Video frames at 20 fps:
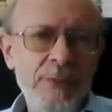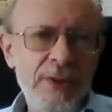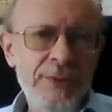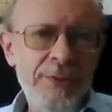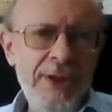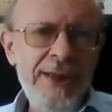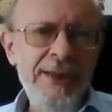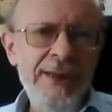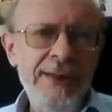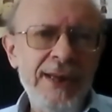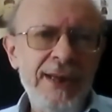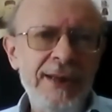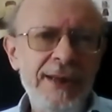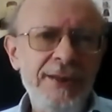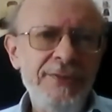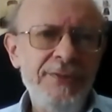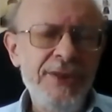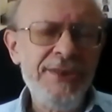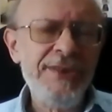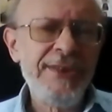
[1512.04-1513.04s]
The
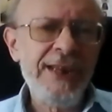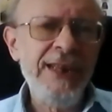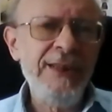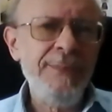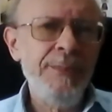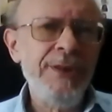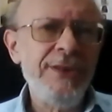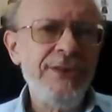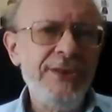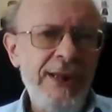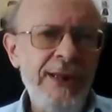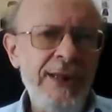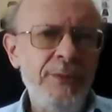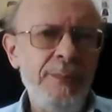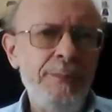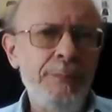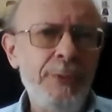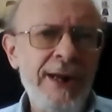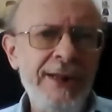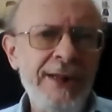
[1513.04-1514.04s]
statement in
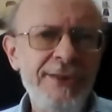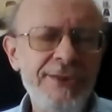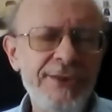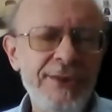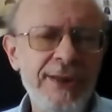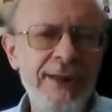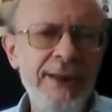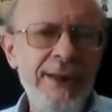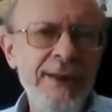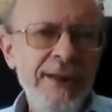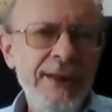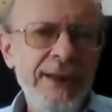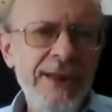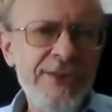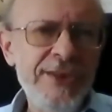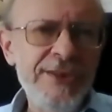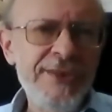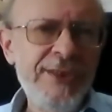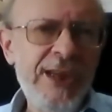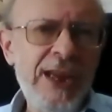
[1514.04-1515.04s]
the Brisa
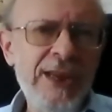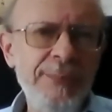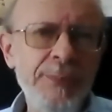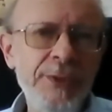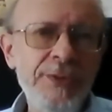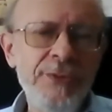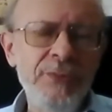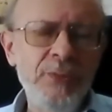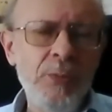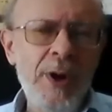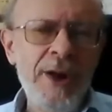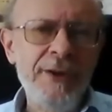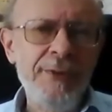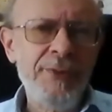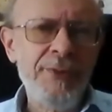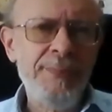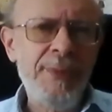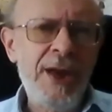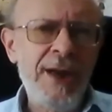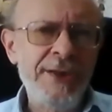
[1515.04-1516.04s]
is a statement of one
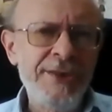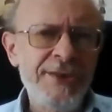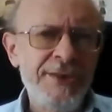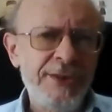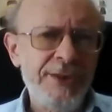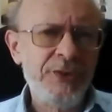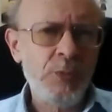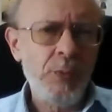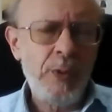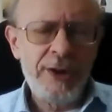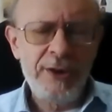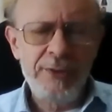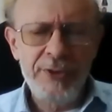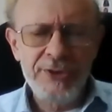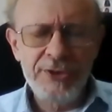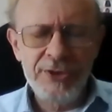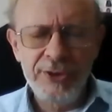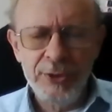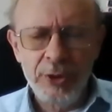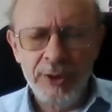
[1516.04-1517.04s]
of the masters, one of the
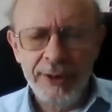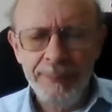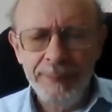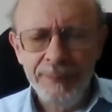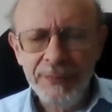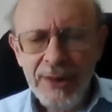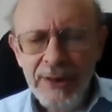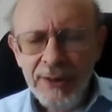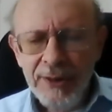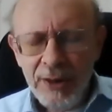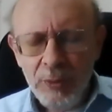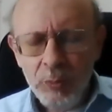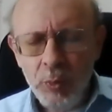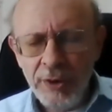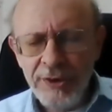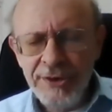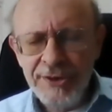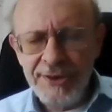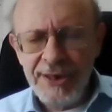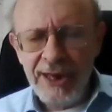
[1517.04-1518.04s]
Tanoim.
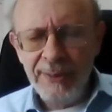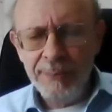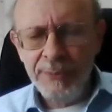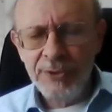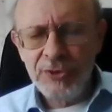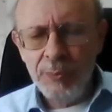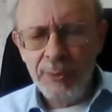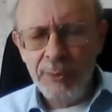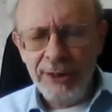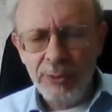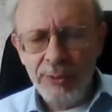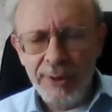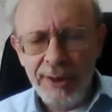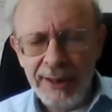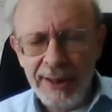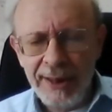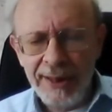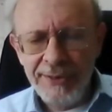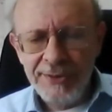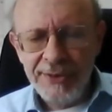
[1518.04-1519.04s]
What statement are we
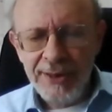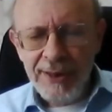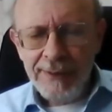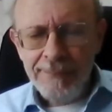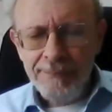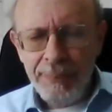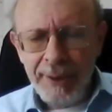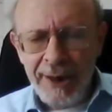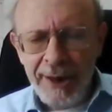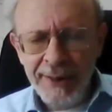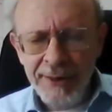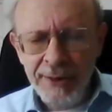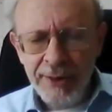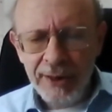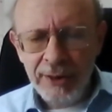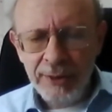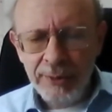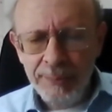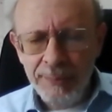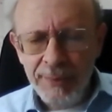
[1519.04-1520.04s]
looking at? By
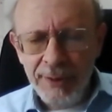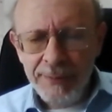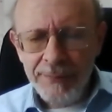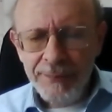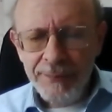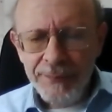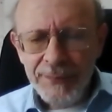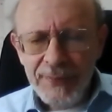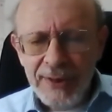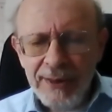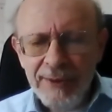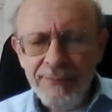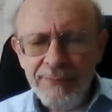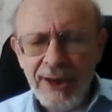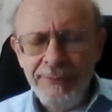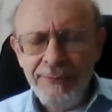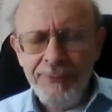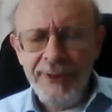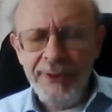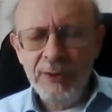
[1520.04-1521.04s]
Yom,
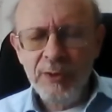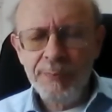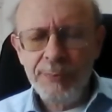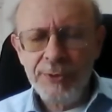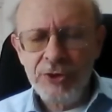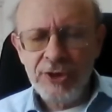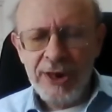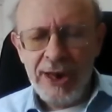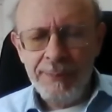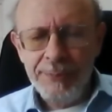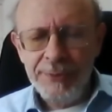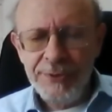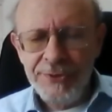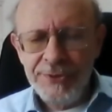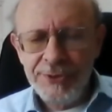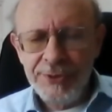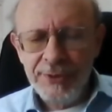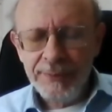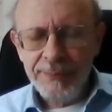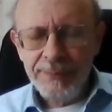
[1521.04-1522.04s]
Ba'afilu
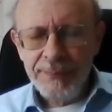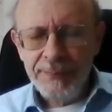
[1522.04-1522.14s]
b'Shabbos.